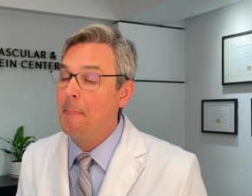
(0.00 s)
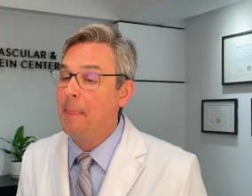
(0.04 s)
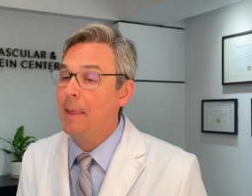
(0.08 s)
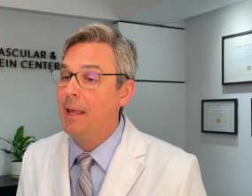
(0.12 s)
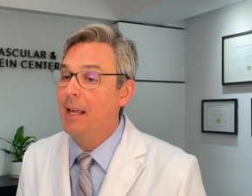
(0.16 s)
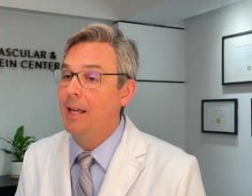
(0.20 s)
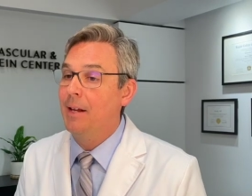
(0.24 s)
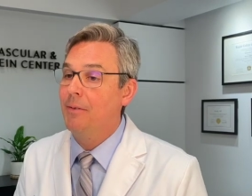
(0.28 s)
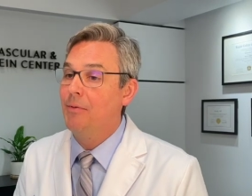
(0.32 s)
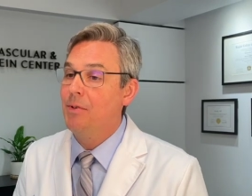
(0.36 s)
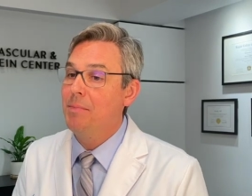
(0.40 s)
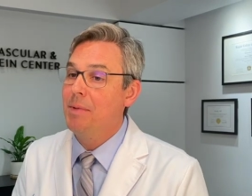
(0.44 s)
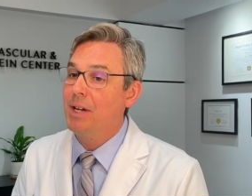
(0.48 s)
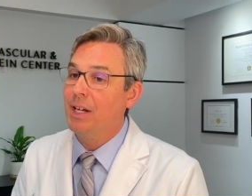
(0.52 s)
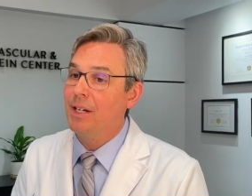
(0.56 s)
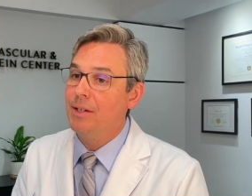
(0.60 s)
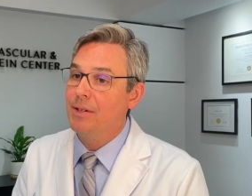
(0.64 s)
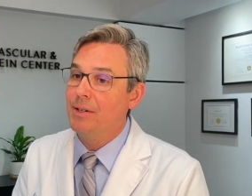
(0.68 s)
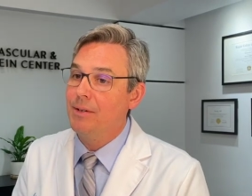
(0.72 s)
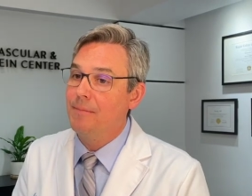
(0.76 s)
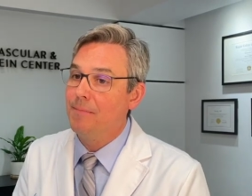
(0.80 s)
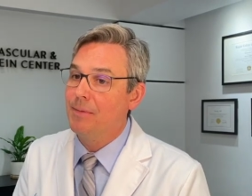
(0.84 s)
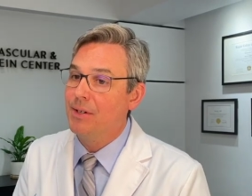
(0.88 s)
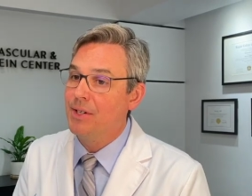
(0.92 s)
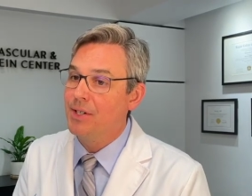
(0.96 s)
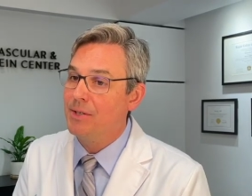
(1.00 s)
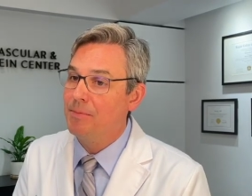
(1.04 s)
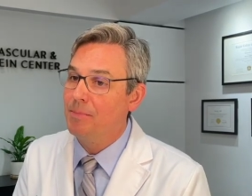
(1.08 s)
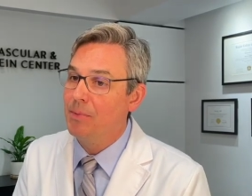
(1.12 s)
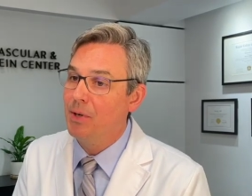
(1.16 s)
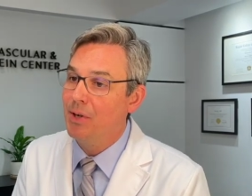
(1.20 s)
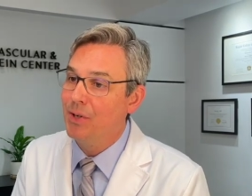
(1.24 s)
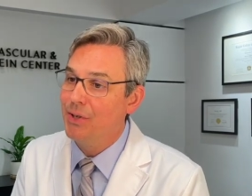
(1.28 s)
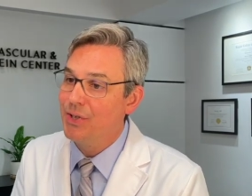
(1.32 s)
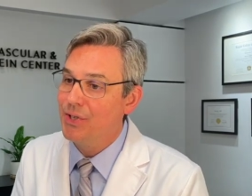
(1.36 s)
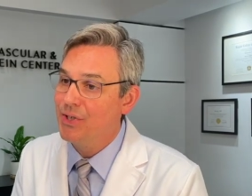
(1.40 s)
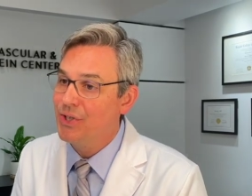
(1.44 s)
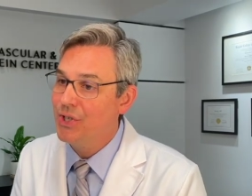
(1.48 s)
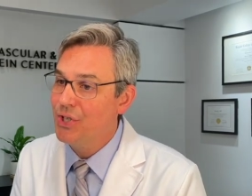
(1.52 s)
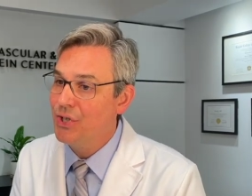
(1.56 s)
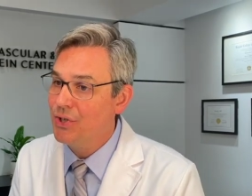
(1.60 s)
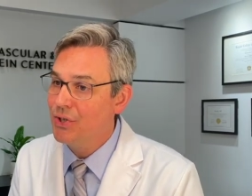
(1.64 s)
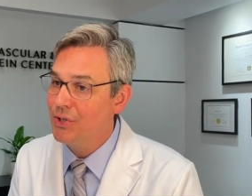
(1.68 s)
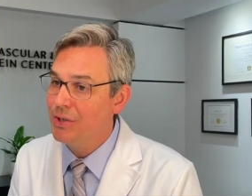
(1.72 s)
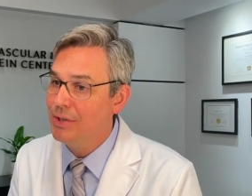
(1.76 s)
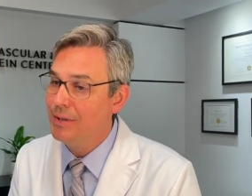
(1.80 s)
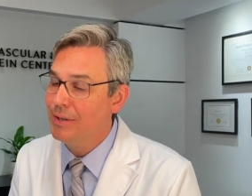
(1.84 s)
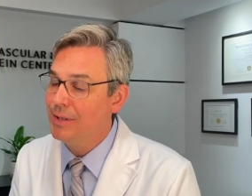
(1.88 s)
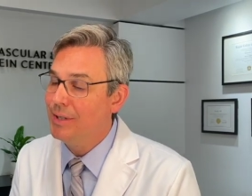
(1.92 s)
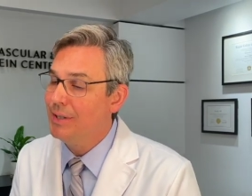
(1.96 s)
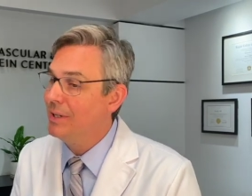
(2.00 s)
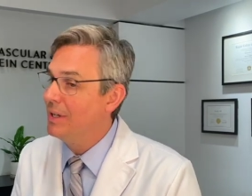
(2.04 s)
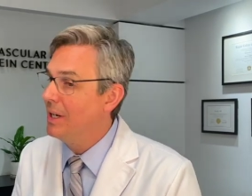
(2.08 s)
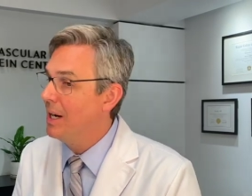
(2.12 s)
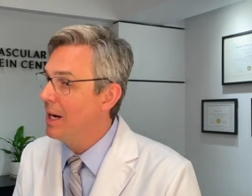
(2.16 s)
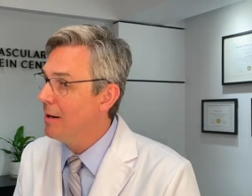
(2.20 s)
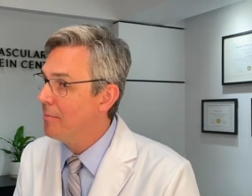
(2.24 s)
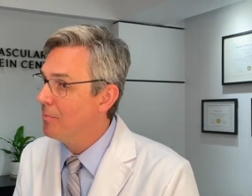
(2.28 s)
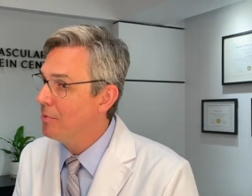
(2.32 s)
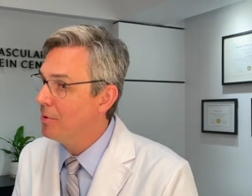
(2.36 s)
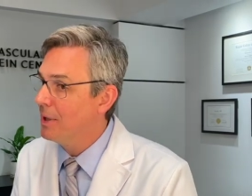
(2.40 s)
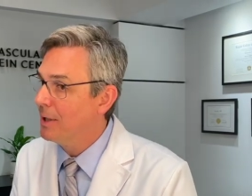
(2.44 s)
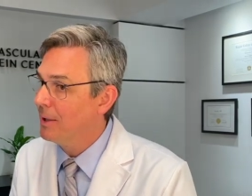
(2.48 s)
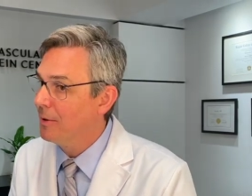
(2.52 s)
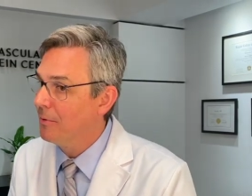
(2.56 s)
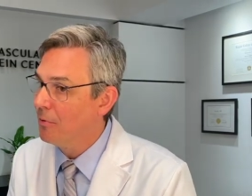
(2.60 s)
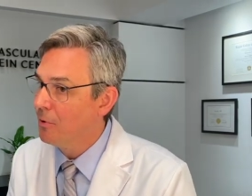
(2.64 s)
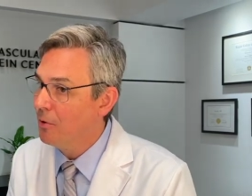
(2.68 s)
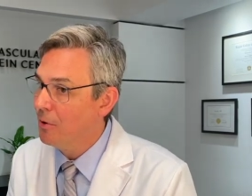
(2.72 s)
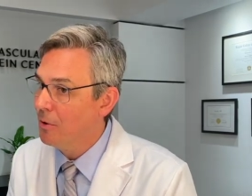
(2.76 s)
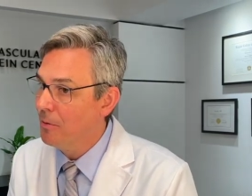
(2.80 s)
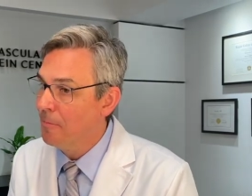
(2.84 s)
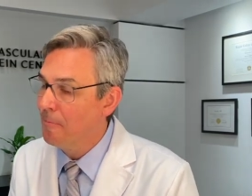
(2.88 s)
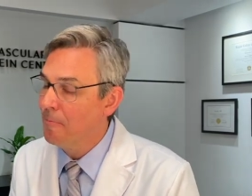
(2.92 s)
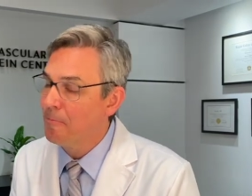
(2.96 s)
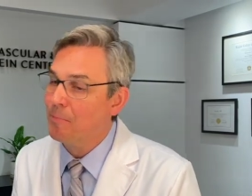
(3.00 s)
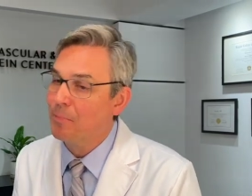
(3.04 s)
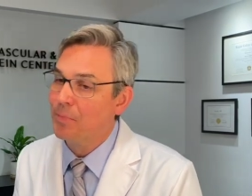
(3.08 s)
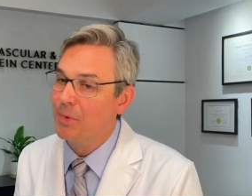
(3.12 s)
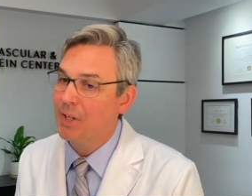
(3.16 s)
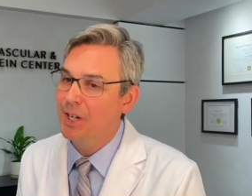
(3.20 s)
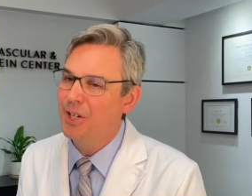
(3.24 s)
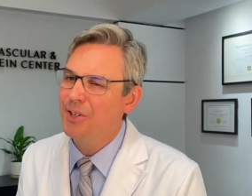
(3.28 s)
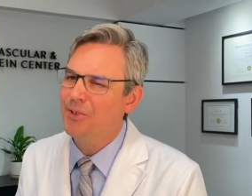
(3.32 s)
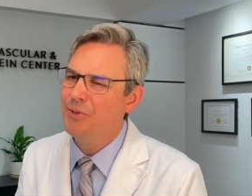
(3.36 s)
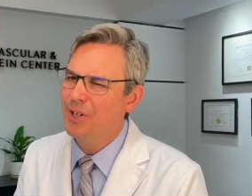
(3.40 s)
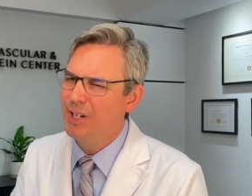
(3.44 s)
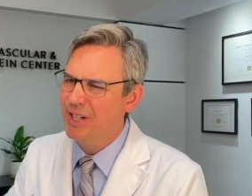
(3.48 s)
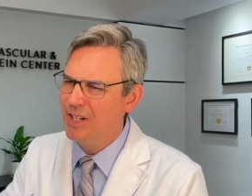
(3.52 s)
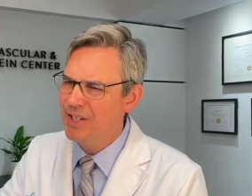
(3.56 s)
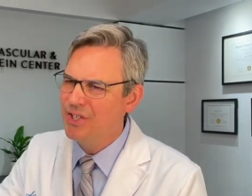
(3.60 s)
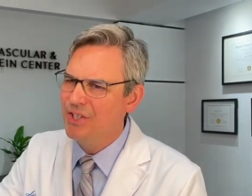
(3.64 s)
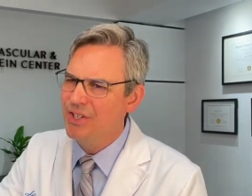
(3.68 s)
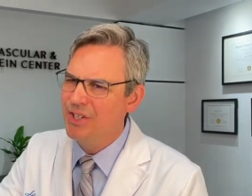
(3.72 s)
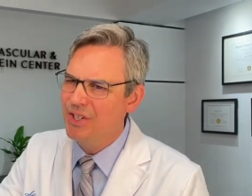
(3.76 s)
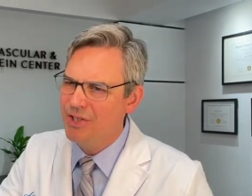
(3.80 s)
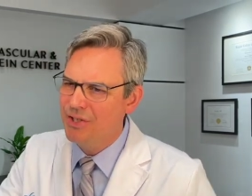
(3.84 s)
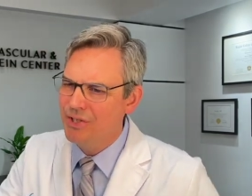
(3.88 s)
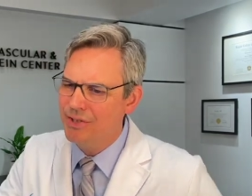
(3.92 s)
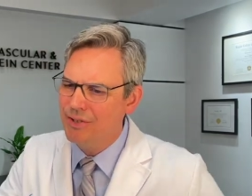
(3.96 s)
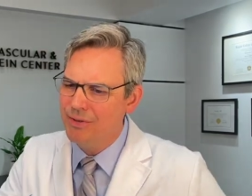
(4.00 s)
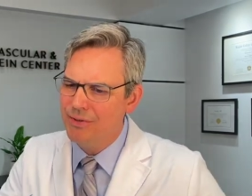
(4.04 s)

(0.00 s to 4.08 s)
And we make a, a, small incision in the operating room under anesthesia.